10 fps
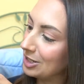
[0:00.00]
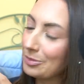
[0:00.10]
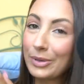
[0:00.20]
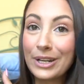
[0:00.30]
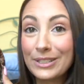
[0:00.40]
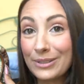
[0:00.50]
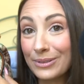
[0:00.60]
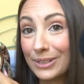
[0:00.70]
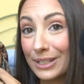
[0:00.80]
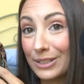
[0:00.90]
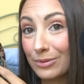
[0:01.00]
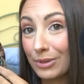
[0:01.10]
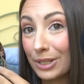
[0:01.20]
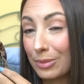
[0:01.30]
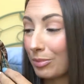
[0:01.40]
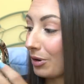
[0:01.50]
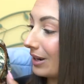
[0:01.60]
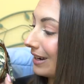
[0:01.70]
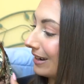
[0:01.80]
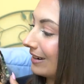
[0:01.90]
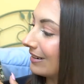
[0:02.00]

but I still think it's really pretty.